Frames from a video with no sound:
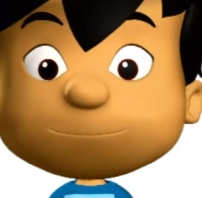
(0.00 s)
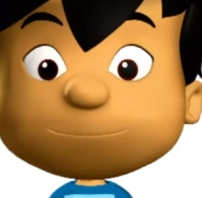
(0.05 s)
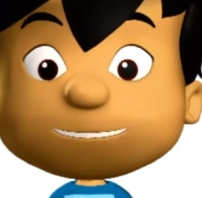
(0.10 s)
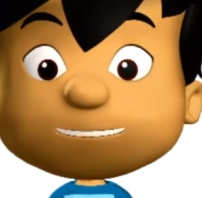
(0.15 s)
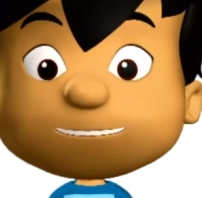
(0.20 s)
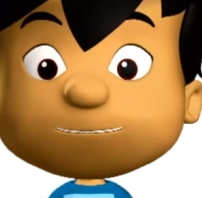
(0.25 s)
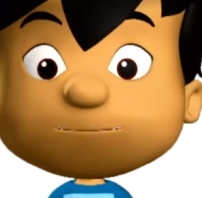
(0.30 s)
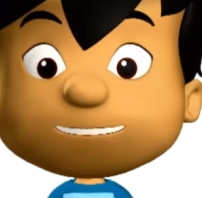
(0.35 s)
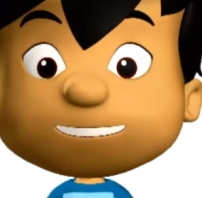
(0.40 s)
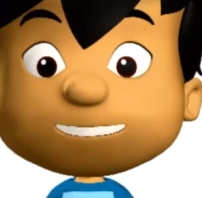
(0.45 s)

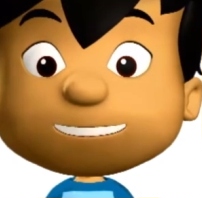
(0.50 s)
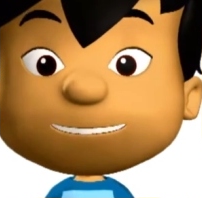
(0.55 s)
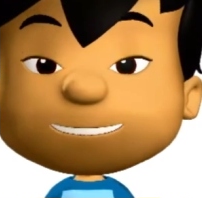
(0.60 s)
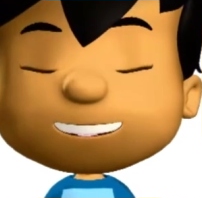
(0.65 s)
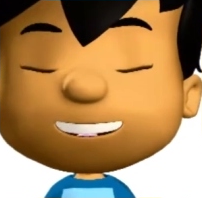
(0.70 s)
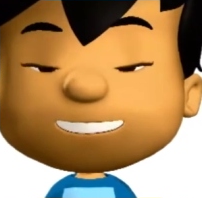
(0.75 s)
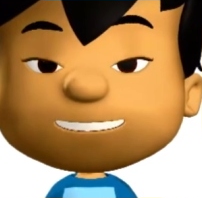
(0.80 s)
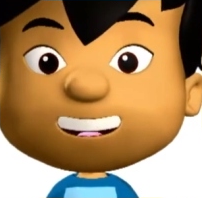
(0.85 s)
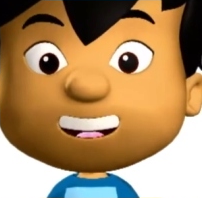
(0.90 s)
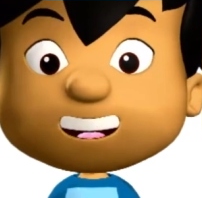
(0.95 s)
Do you
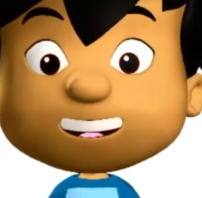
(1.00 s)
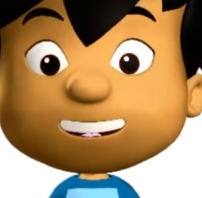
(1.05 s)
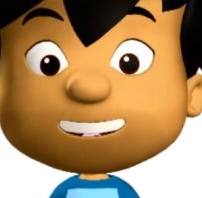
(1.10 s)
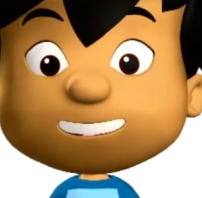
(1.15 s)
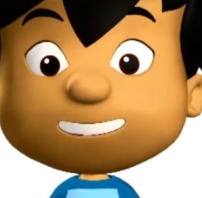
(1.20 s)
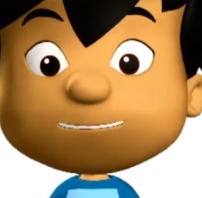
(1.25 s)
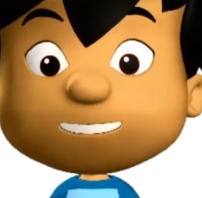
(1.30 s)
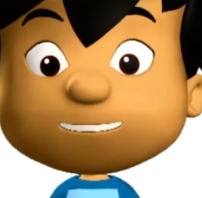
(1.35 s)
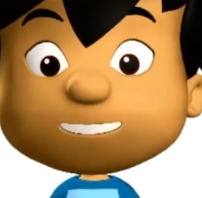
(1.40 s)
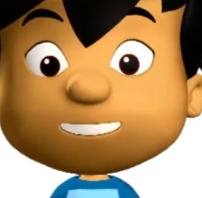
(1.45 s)
know how
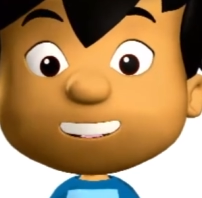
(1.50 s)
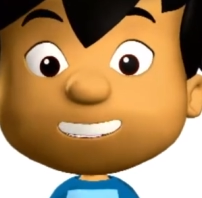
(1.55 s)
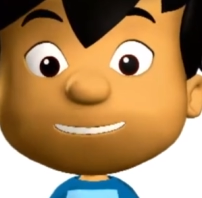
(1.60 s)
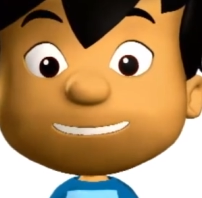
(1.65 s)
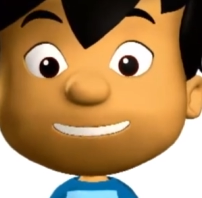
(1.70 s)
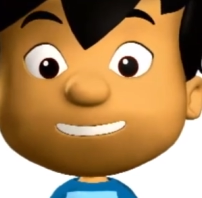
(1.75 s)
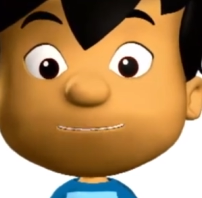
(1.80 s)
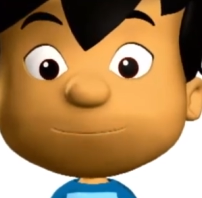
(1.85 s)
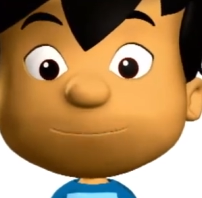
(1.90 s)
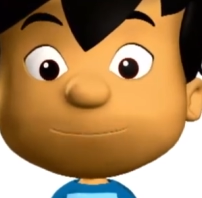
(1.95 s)
we use
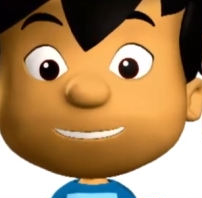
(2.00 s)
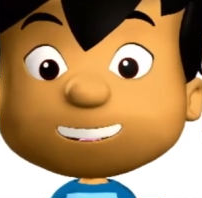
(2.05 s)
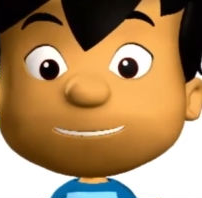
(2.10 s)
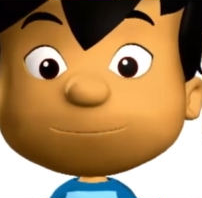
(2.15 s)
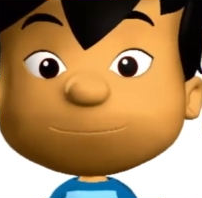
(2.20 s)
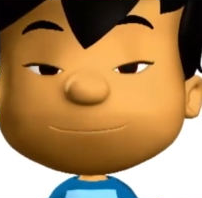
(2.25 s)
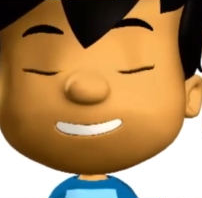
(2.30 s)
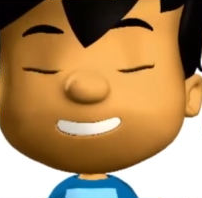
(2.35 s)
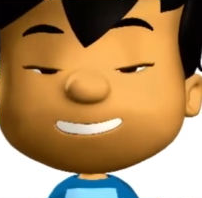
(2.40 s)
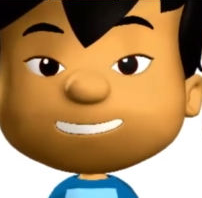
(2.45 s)
our
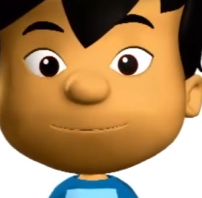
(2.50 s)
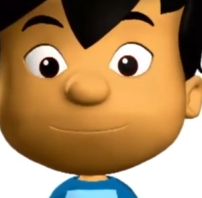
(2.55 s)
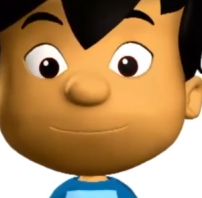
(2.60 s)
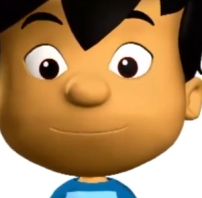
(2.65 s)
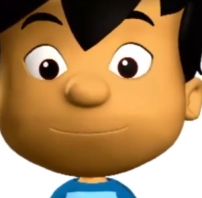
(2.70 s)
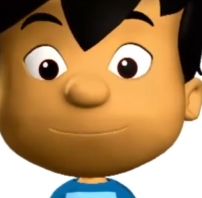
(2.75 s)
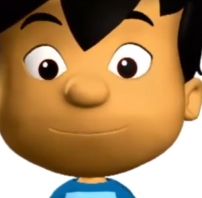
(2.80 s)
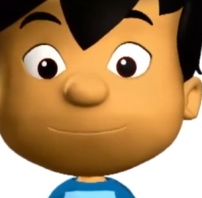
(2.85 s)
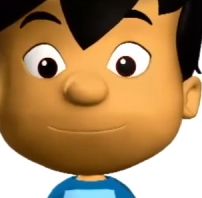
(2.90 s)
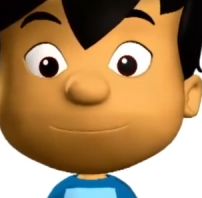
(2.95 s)
senses?
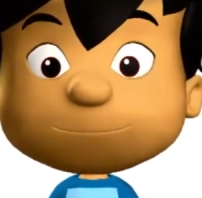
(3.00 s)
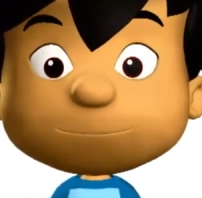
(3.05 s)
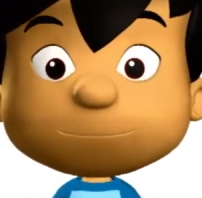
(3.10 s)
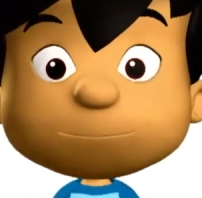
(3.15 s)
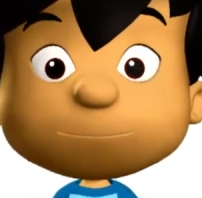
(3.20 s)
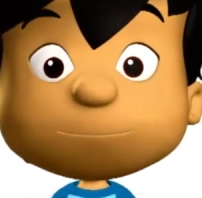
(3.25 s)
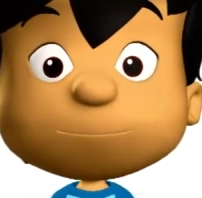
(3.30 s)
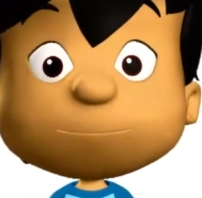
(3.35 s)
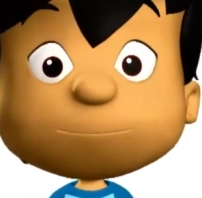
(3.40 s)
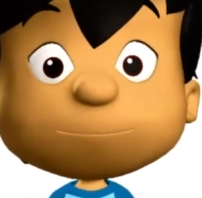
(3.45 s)

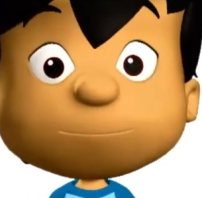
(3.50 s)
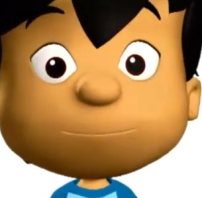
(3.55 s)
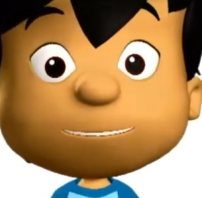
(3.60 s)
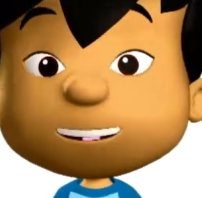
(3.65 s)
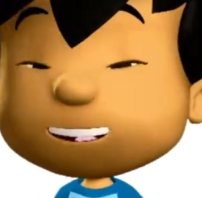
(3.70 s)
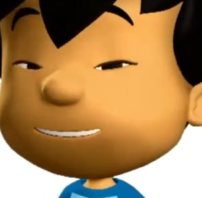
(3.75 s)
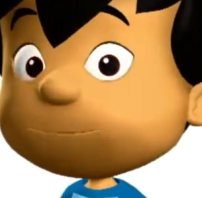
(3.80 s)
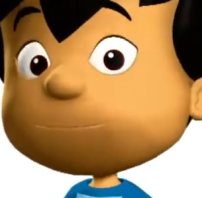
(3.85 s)
I'll